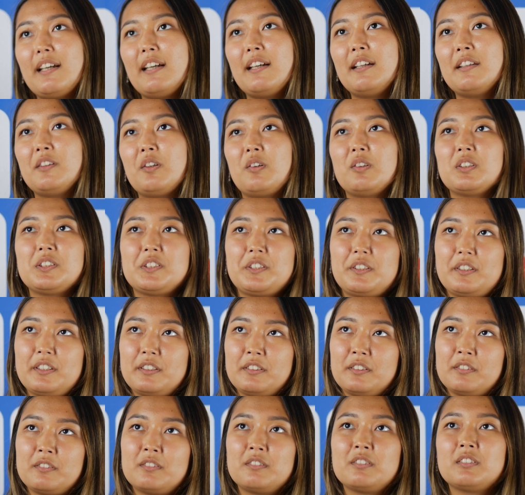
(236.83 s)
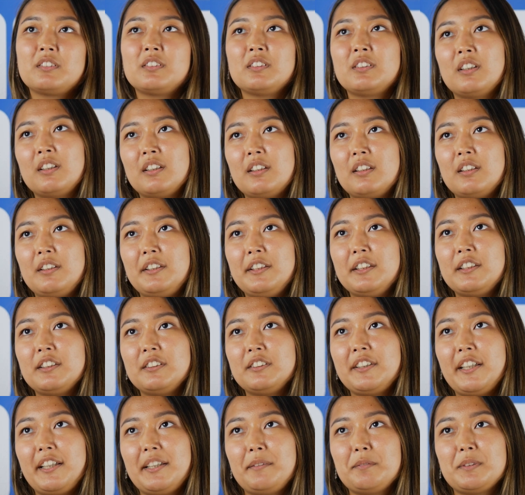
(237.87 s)
and Austrian League
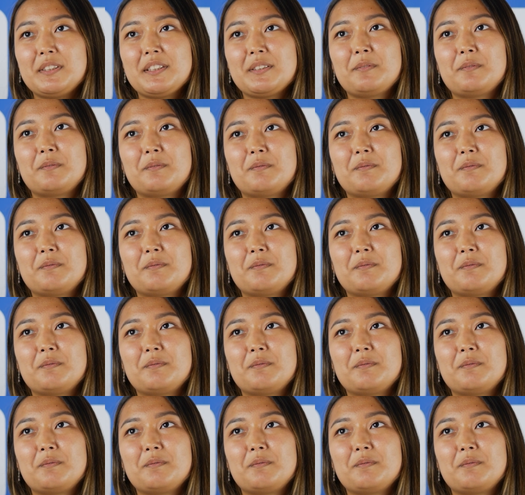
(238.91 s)
games.